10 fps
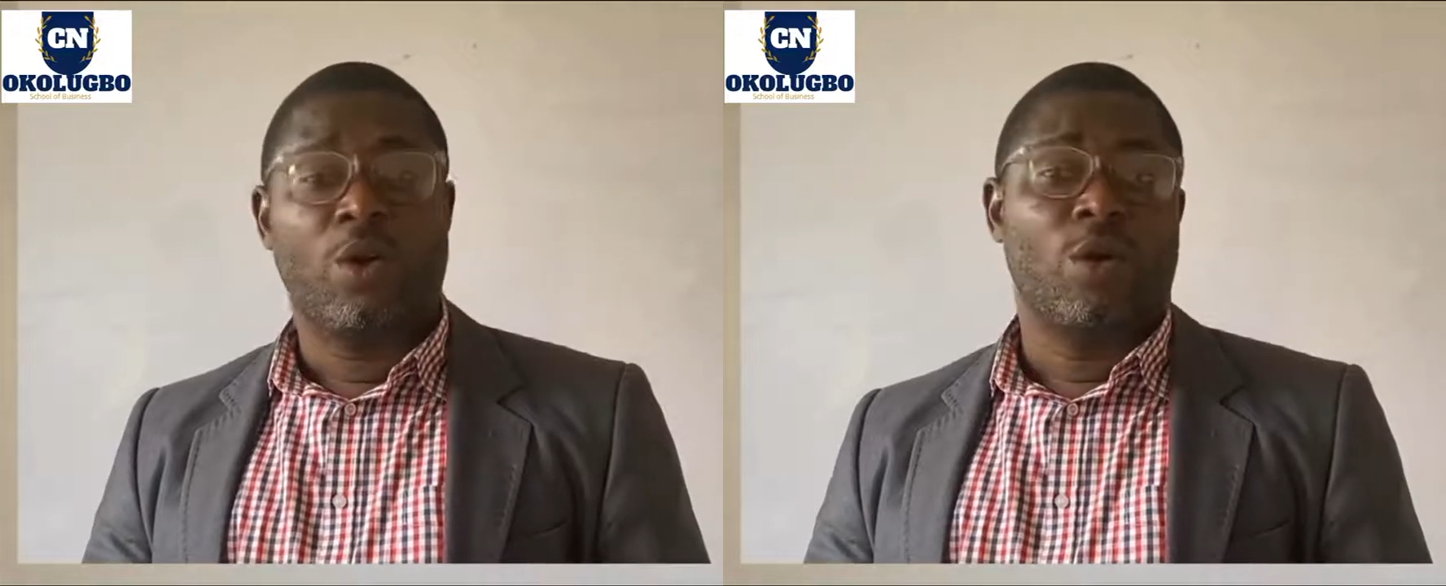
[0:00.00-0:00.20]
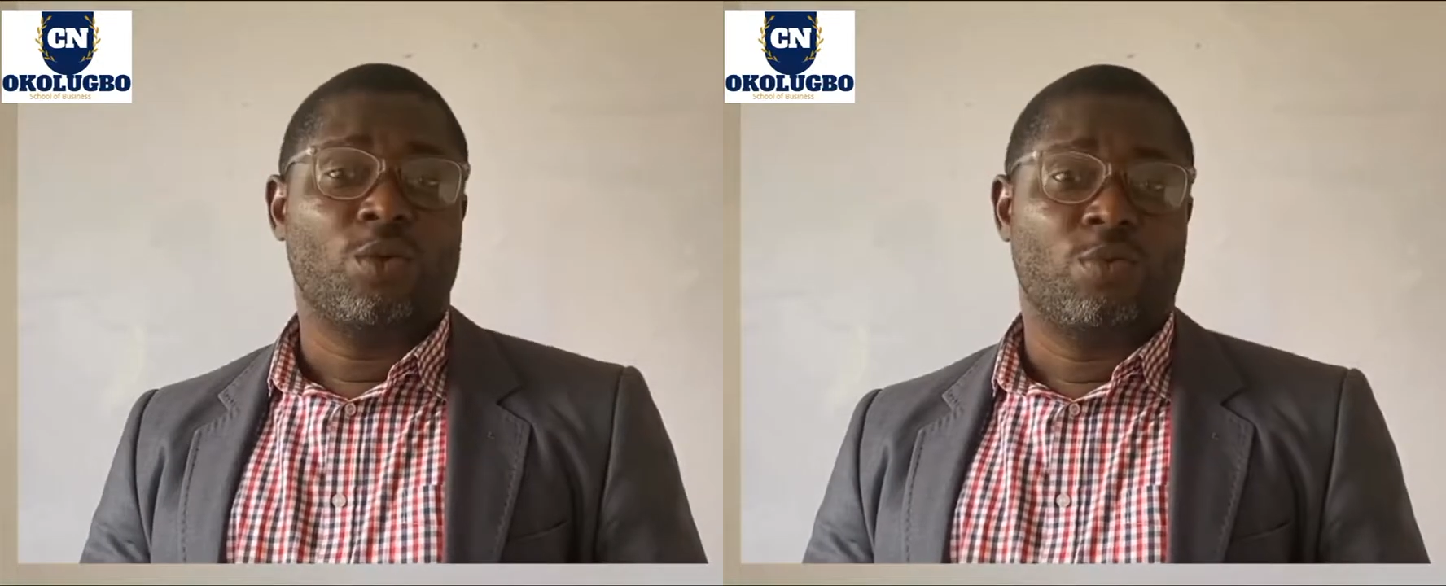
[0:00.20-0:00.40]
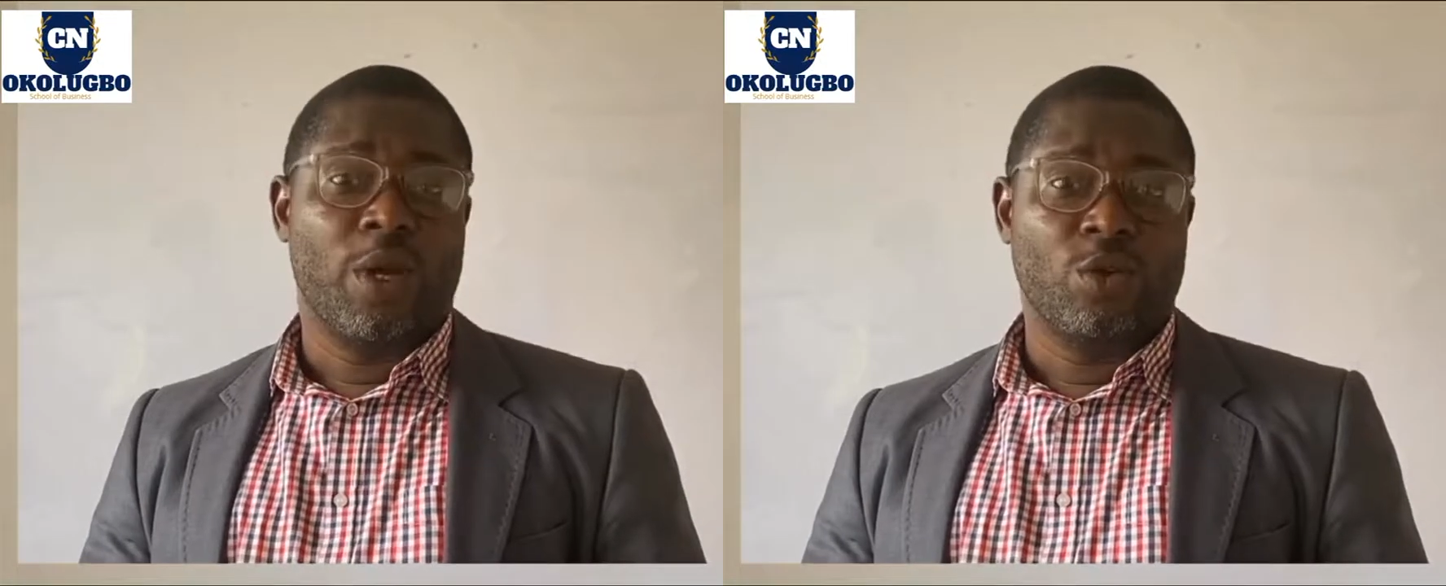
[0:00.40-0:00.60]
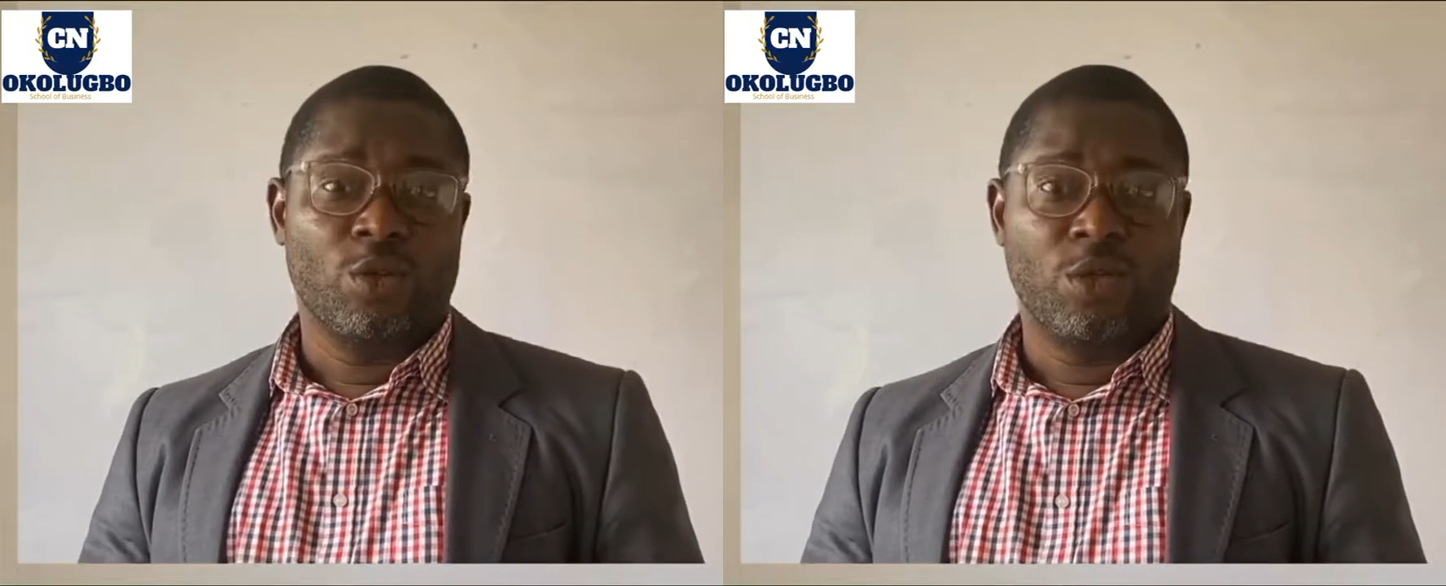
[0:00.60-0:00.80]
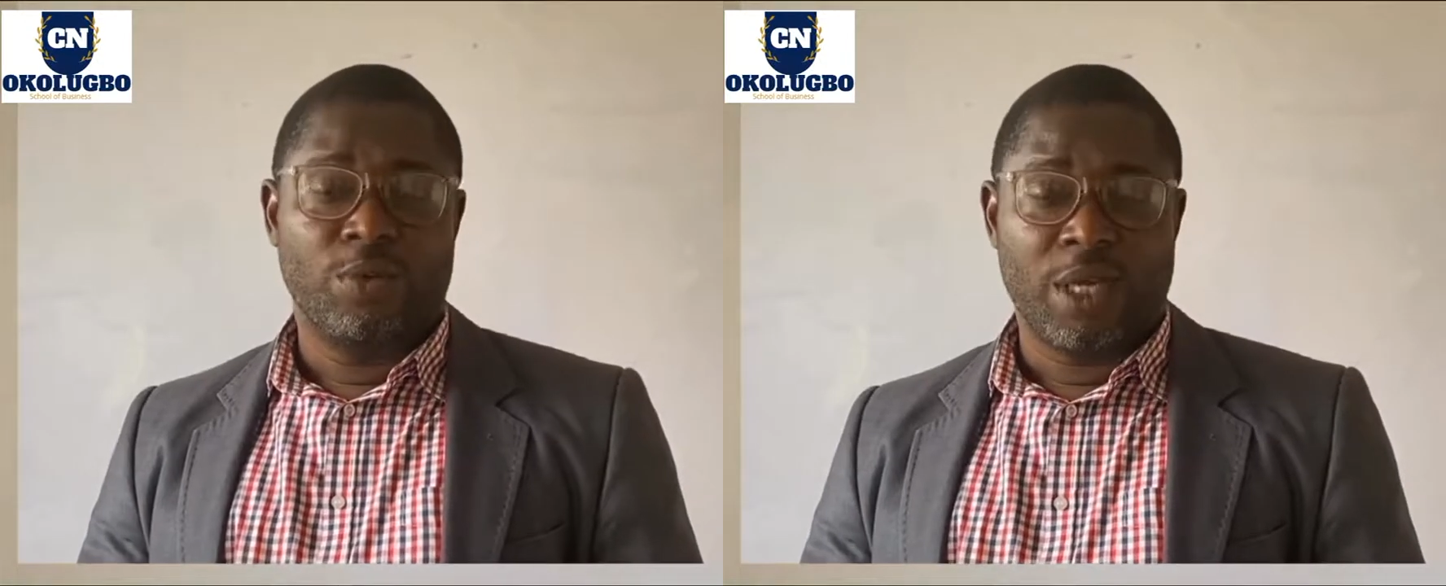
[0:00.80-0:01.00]
welcome to my
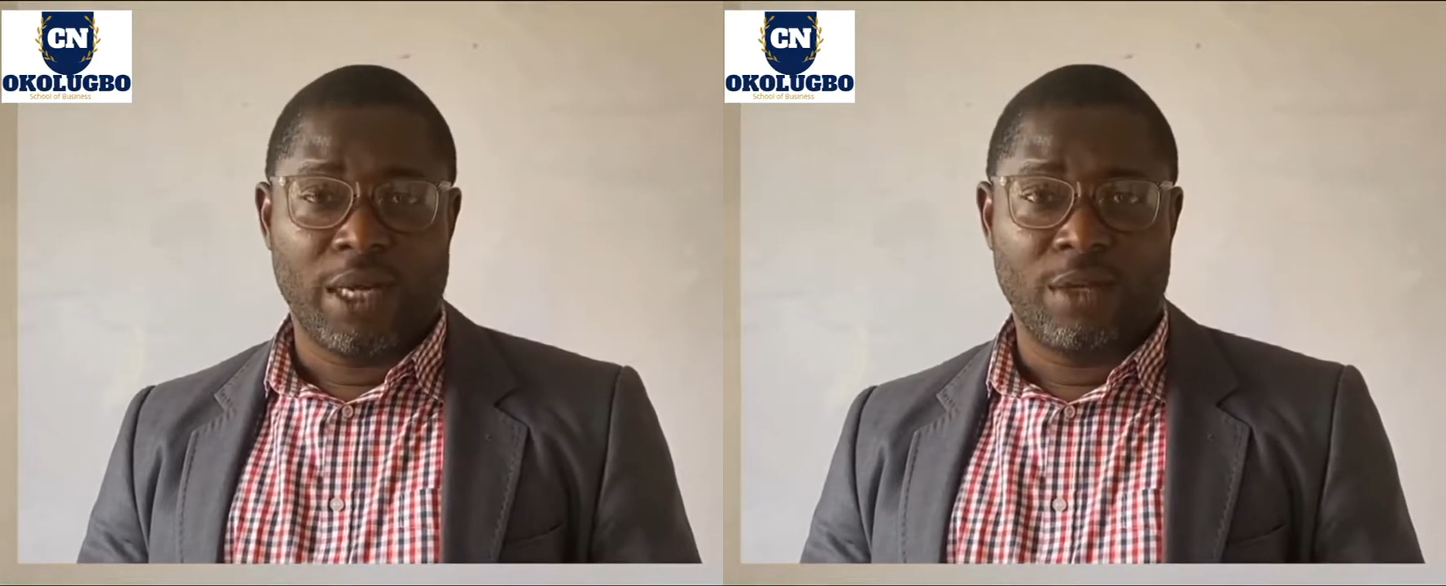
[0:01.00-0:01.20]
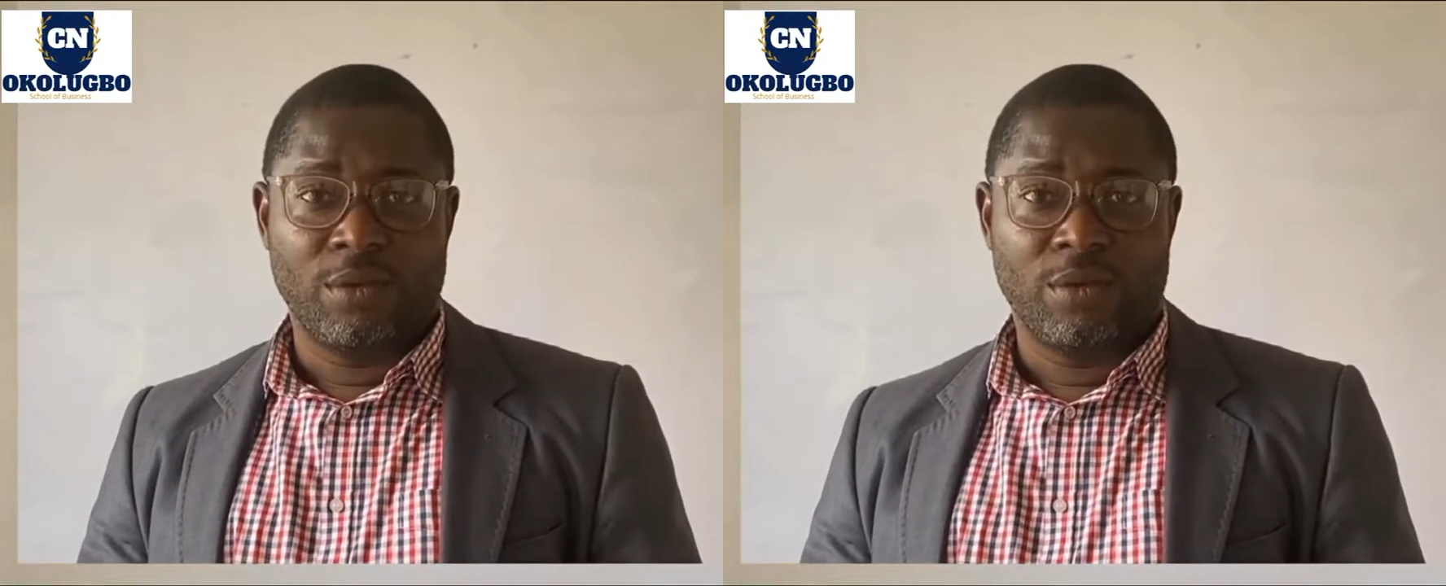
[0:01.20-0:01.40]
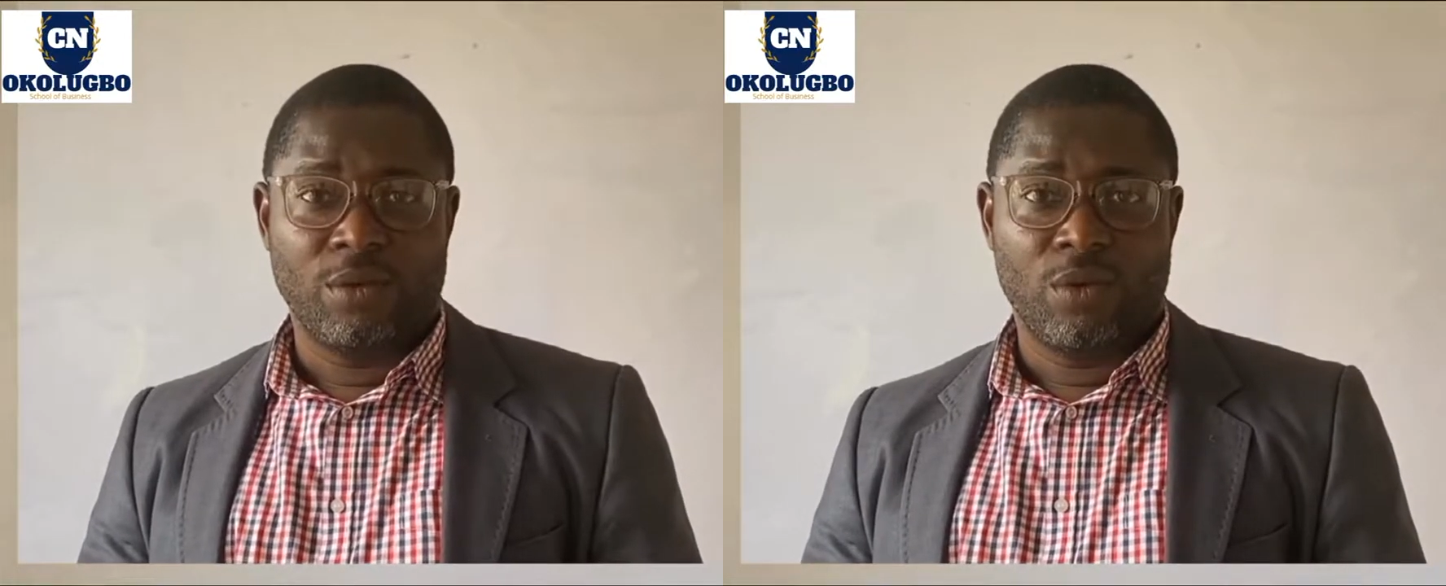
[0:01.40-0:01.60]
YouTube channel,